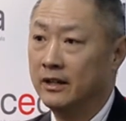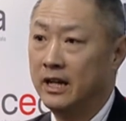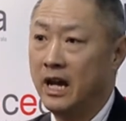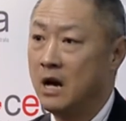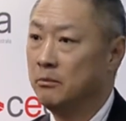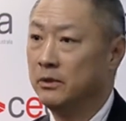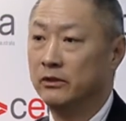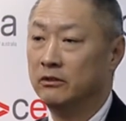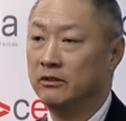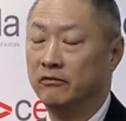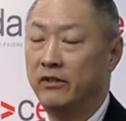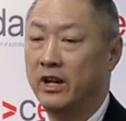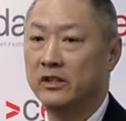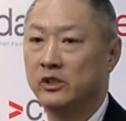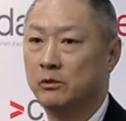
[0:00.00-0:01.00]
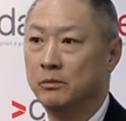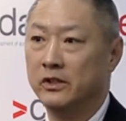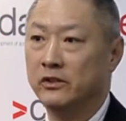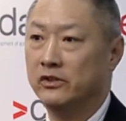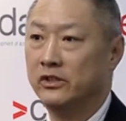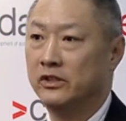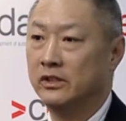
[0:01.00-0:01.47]
capital
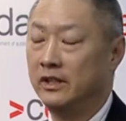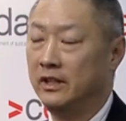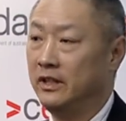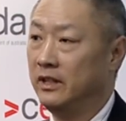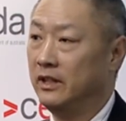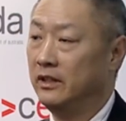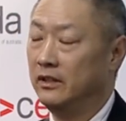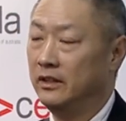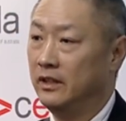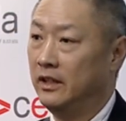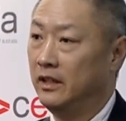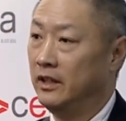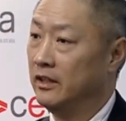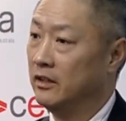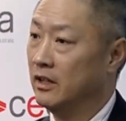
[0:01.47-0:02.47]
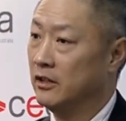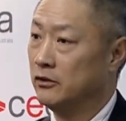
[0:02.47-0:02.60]
investments in